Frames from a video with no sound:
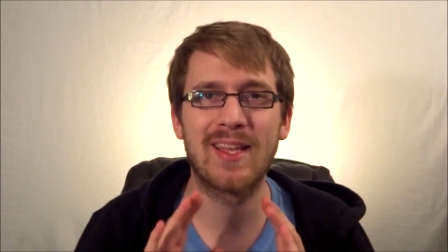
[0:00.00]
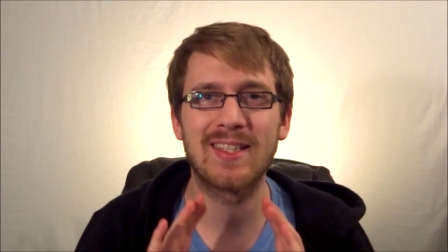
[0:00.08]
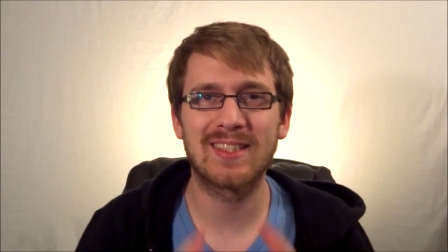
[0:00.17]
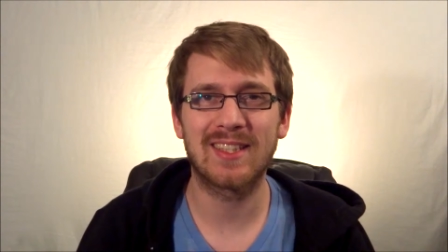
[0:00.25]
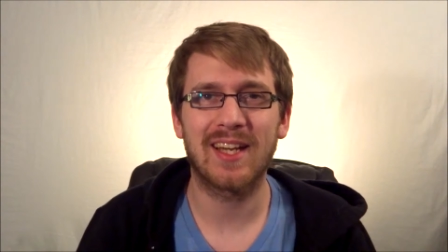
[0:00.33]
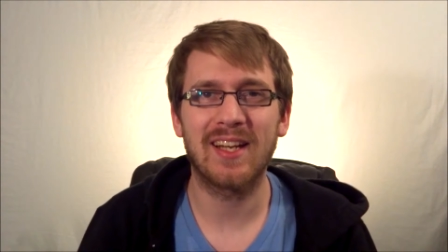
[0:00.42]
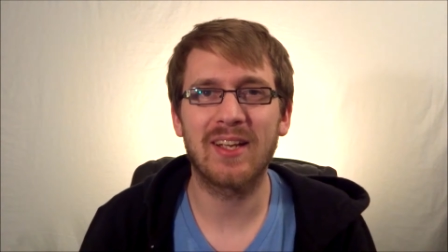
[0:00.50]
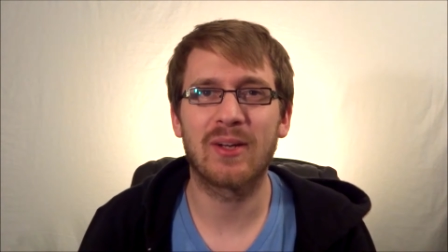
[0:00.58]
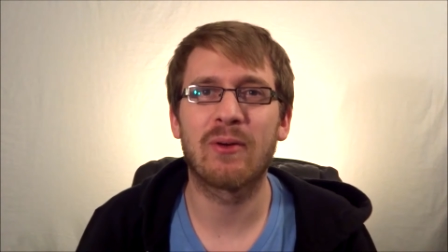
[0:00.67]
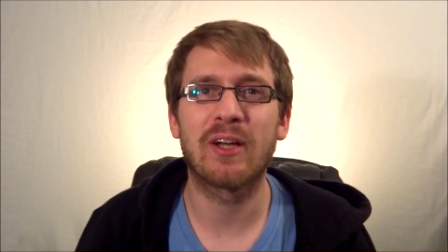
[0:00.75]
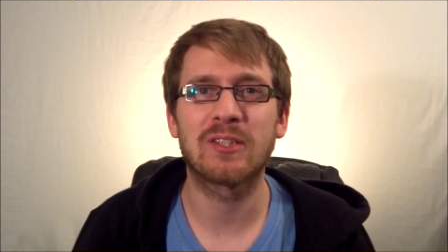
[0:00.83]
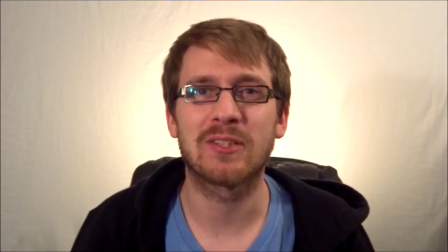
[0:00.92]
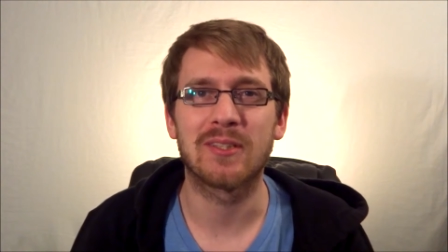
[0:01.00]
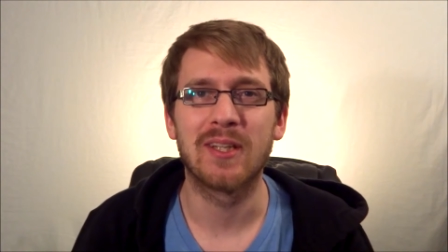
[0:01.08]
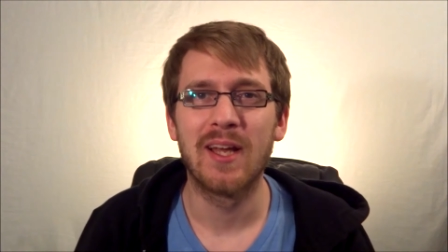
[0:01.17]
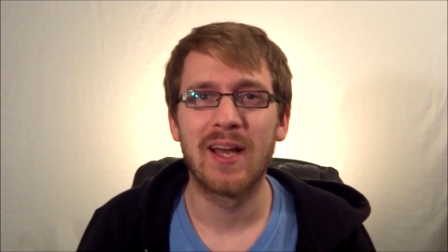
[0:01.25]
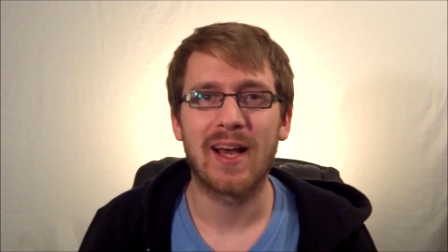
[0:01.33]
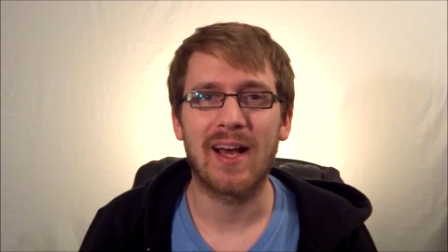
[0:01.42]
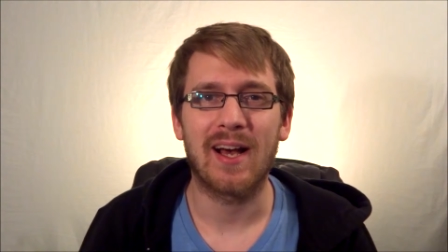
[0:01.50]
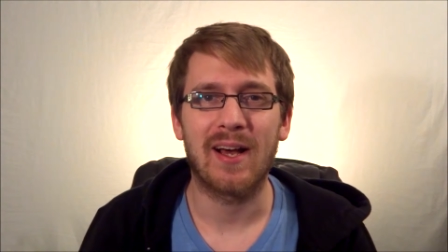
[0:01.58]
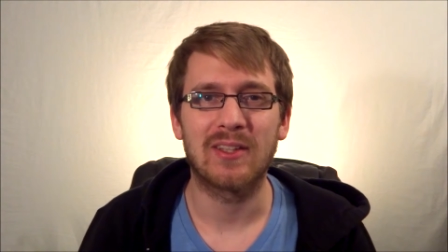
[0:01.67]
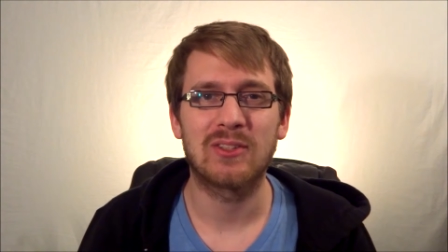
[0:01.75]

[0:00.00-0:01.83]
The study in question uh,